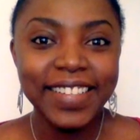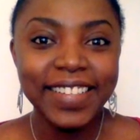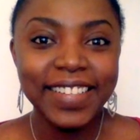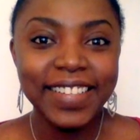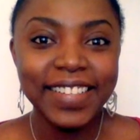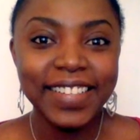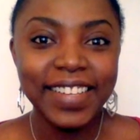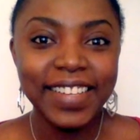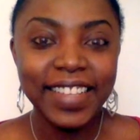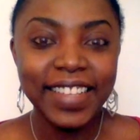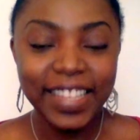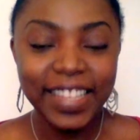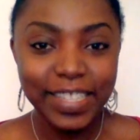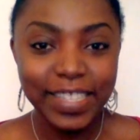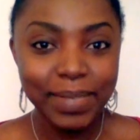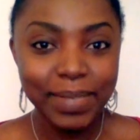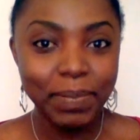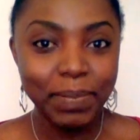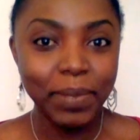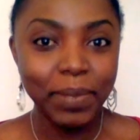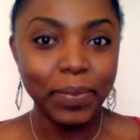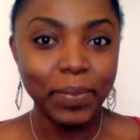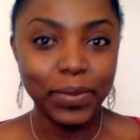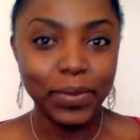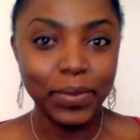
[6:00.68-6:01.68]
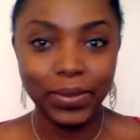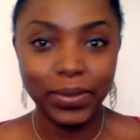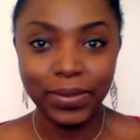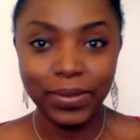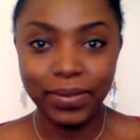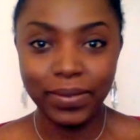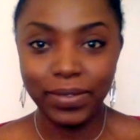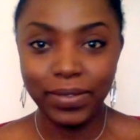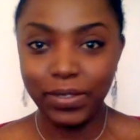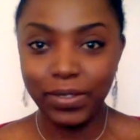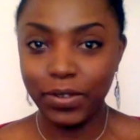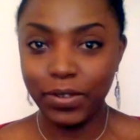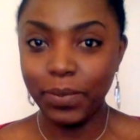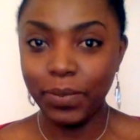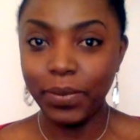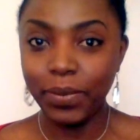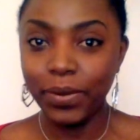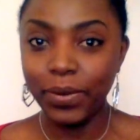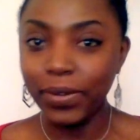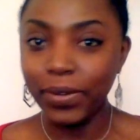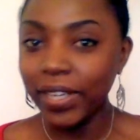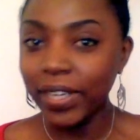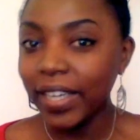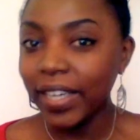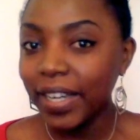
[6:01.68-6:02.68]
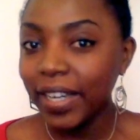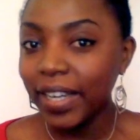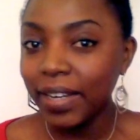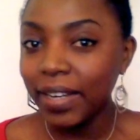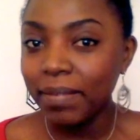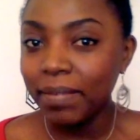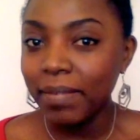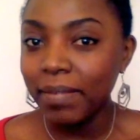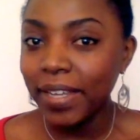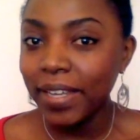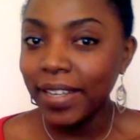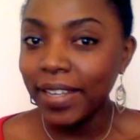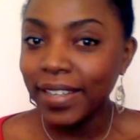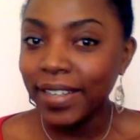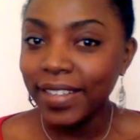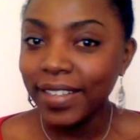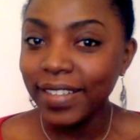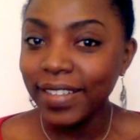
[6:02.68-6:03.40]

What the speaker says: Did these people stop looking at me?